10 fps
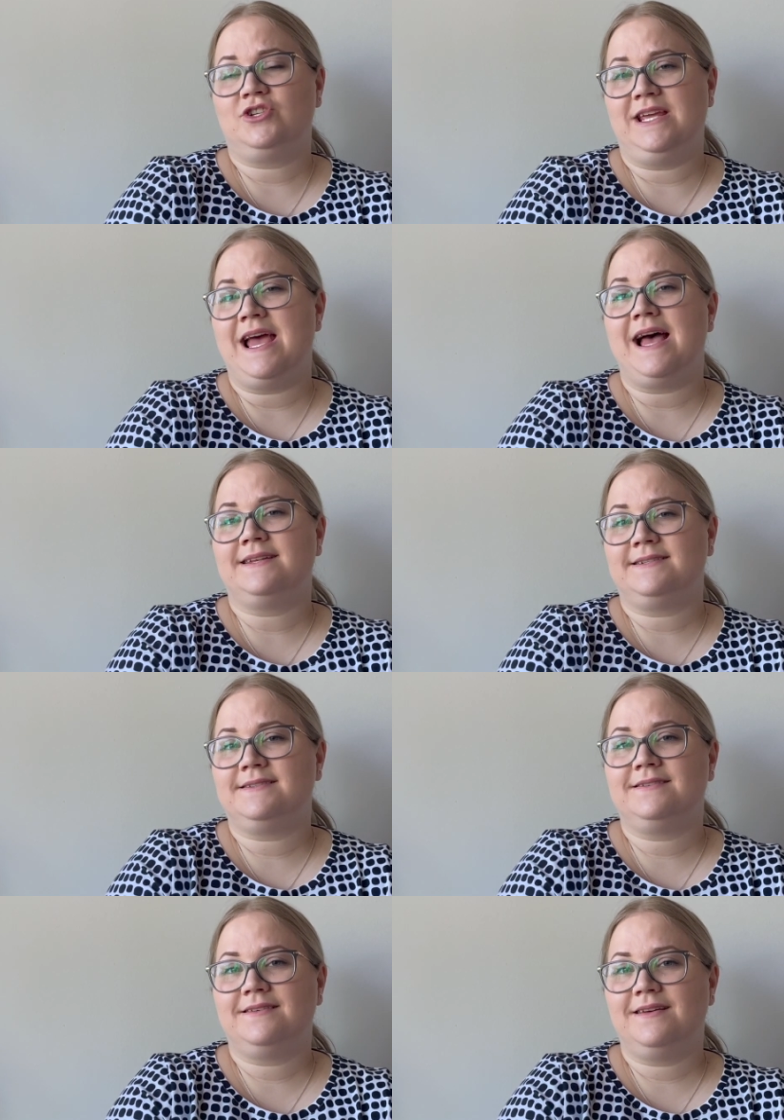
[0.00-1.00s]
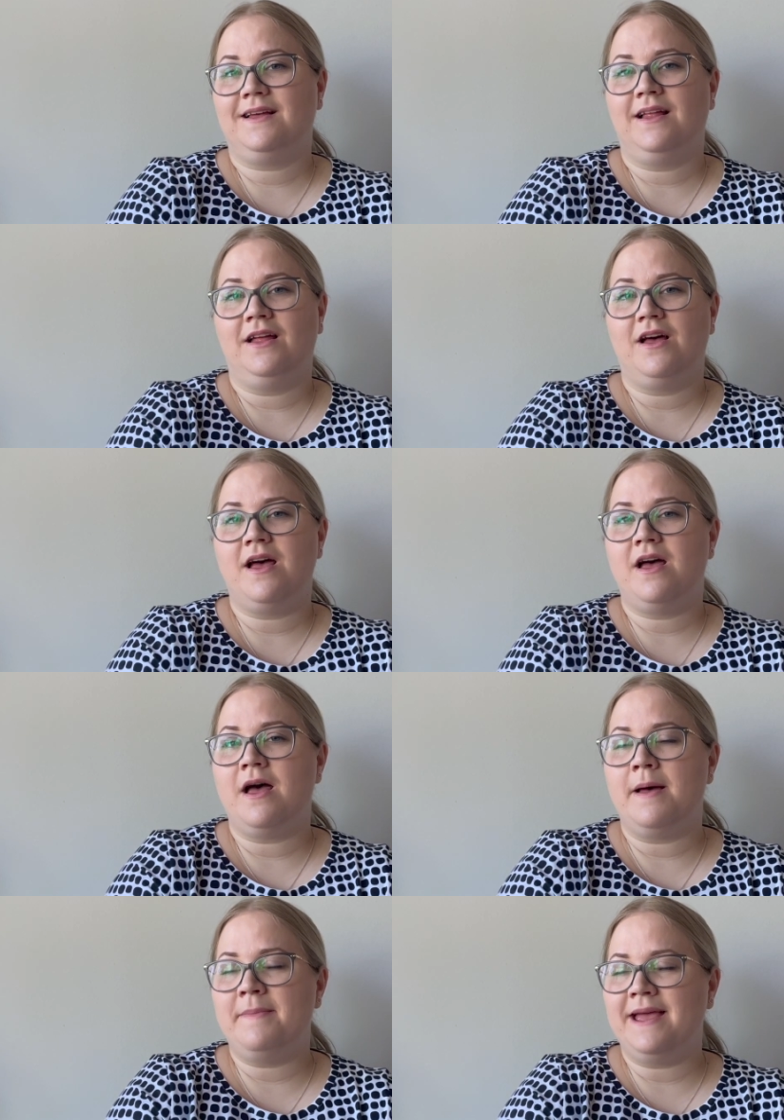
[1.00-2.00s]
has
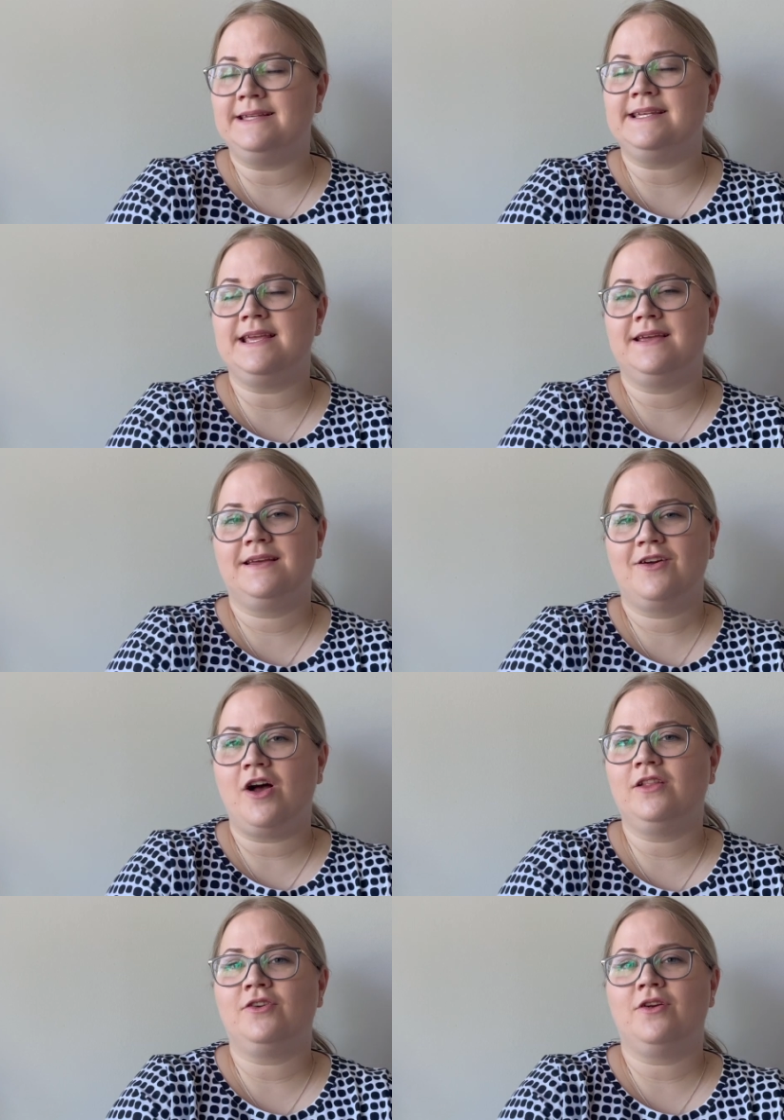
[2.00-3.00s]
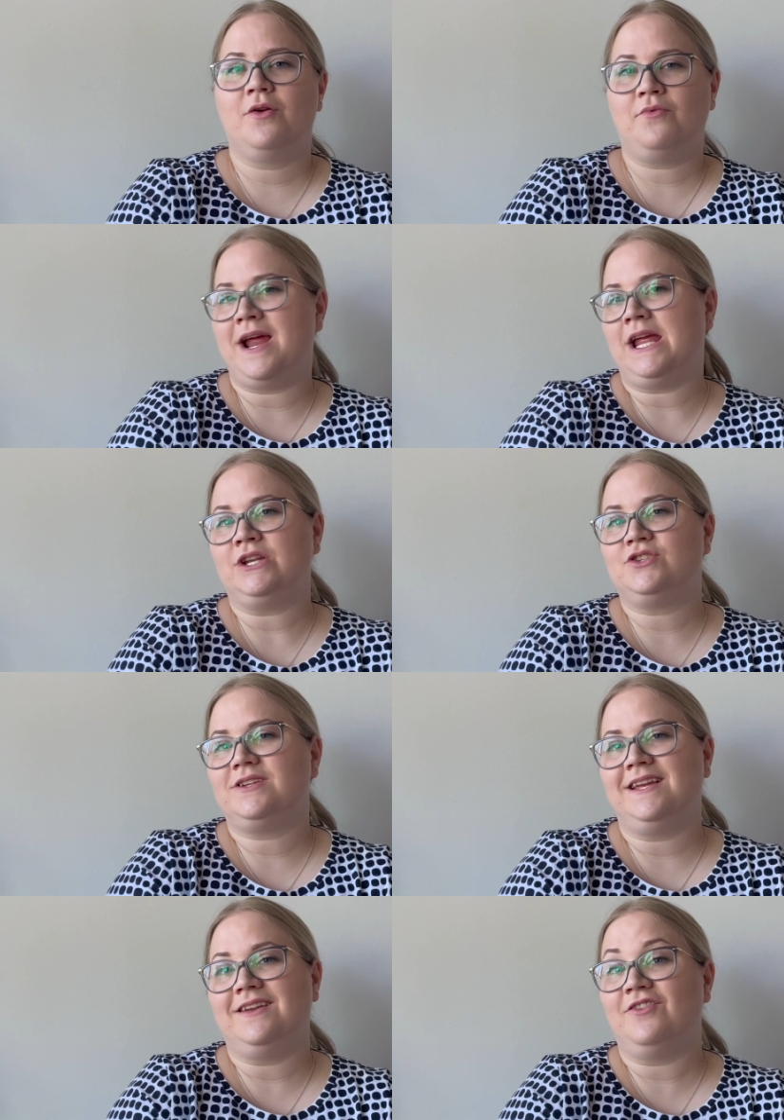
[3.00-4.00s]
amazing color range
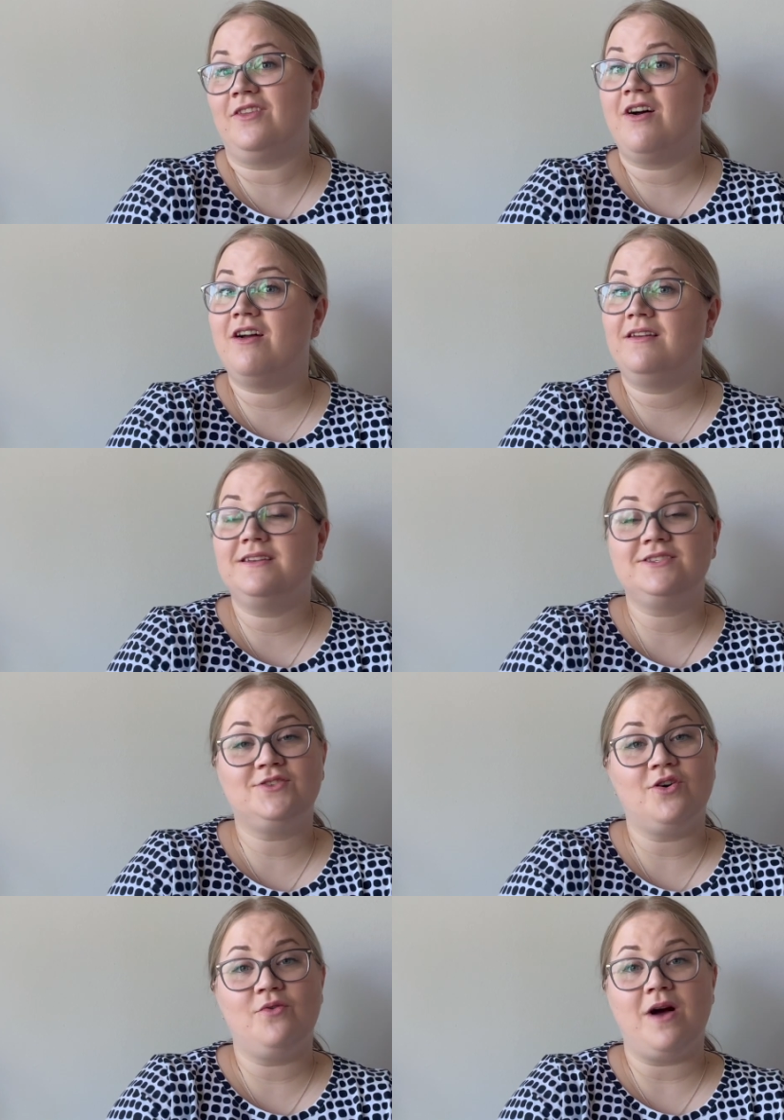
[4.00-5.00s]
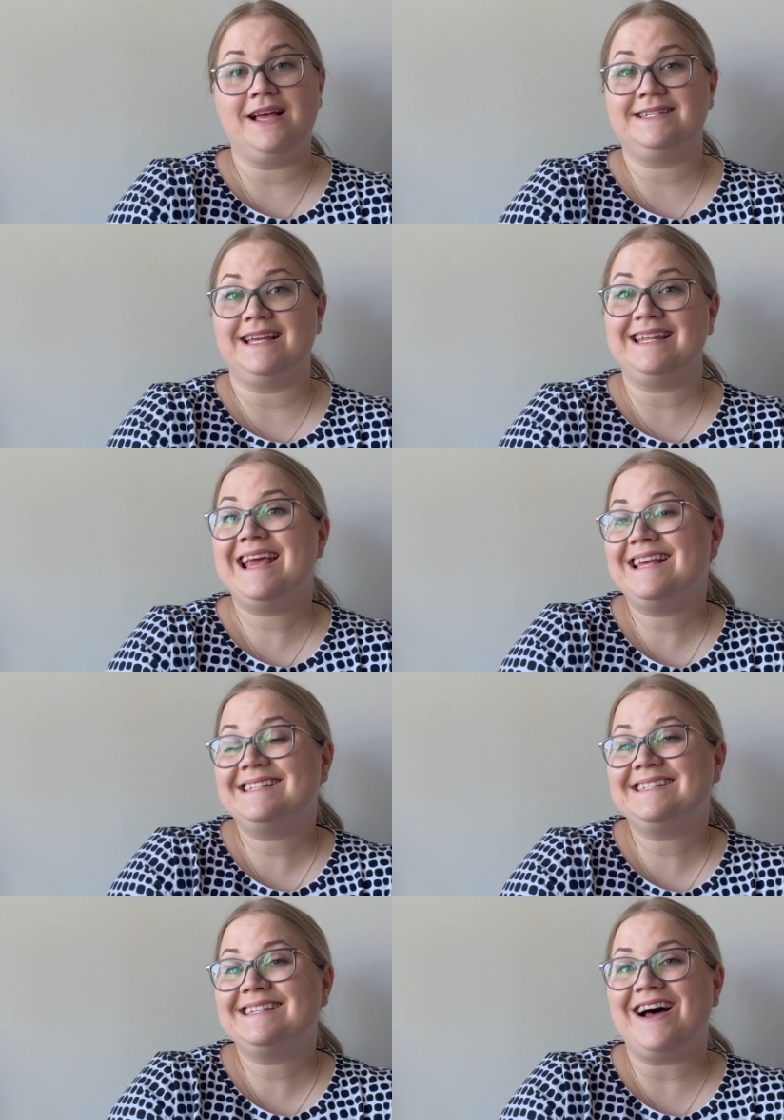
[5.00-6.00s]
in her yarn. So I said
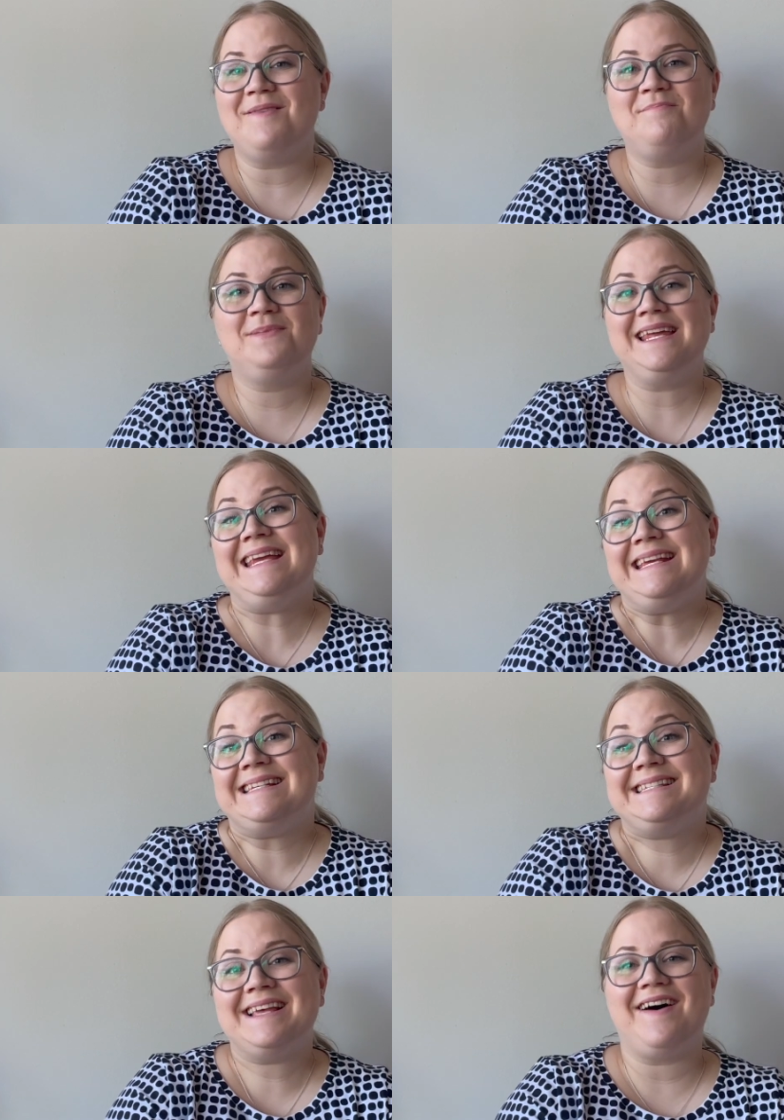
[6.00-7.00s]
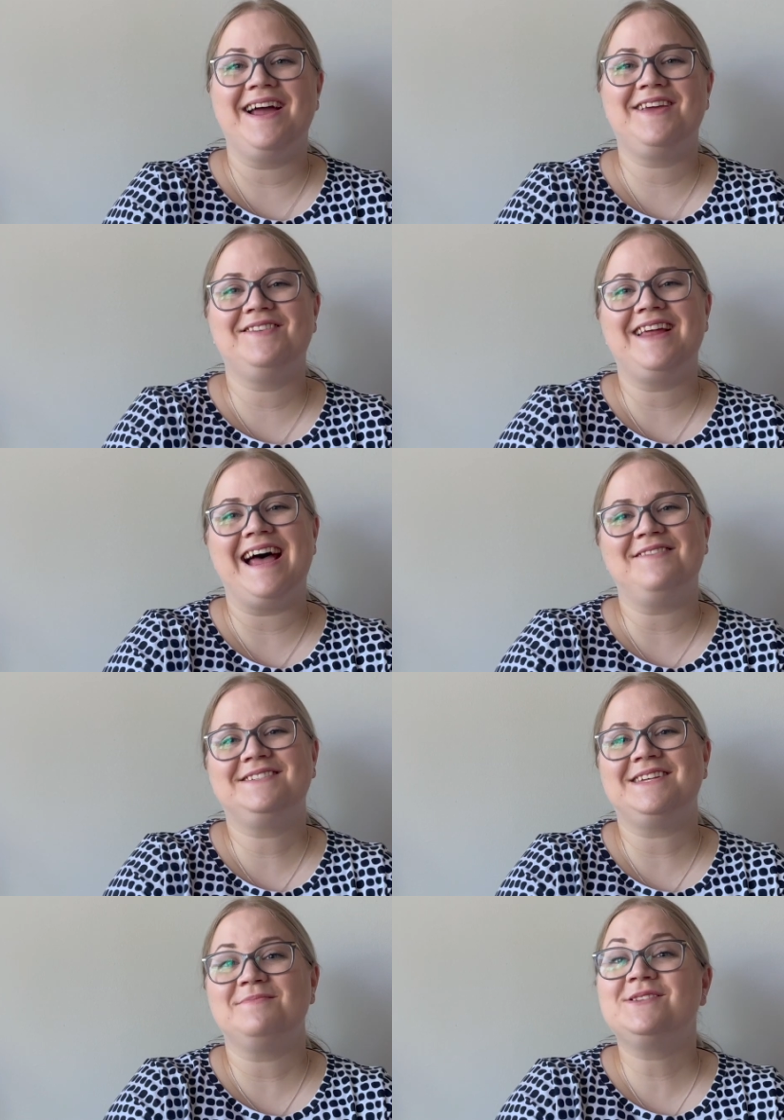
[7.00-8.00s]
yes, please. I could have
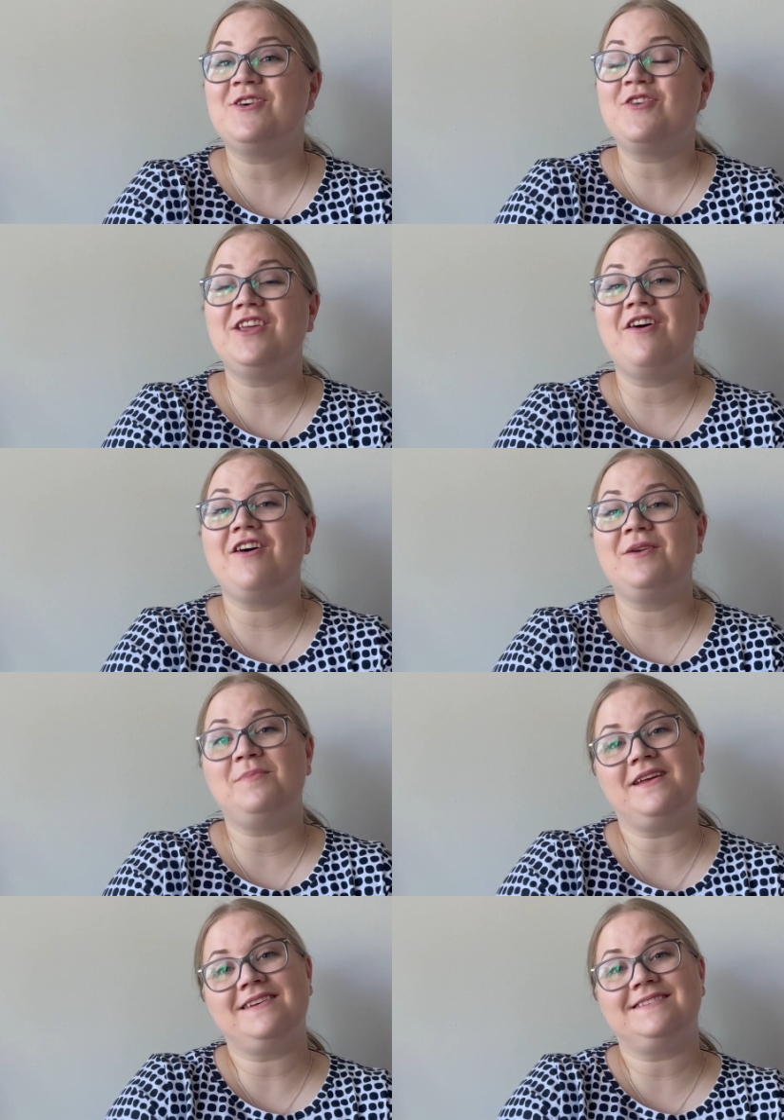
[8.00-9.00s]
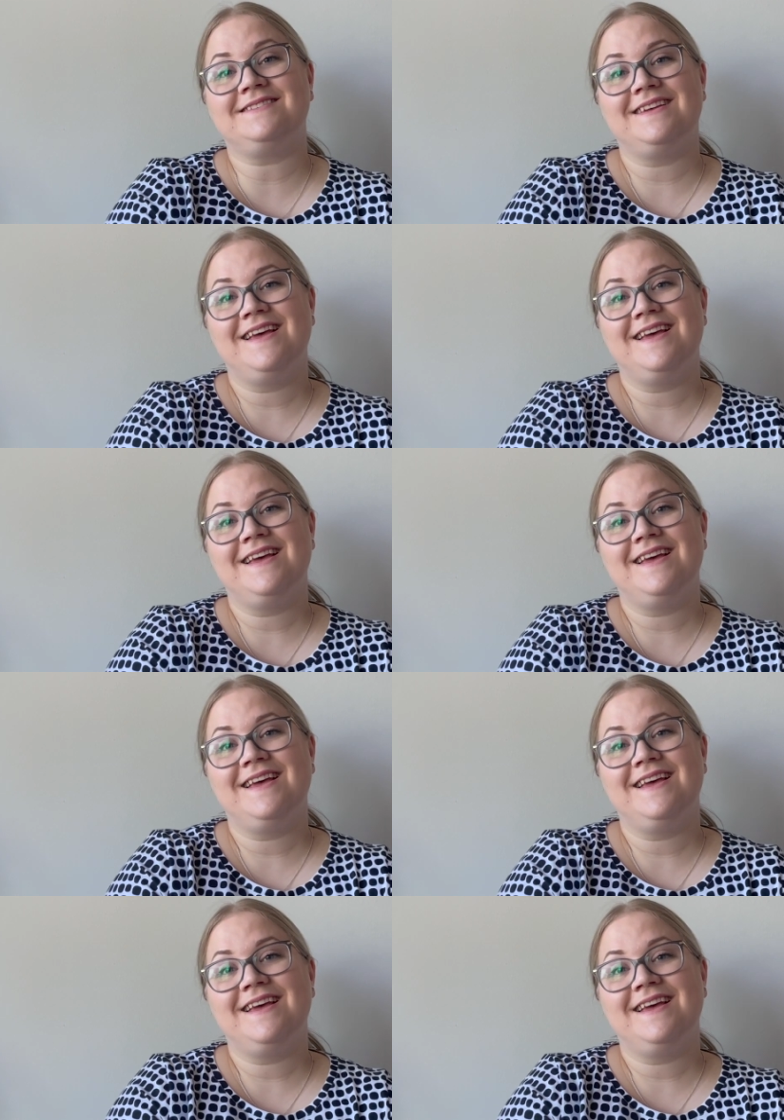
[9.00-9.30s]
some sock yarn, because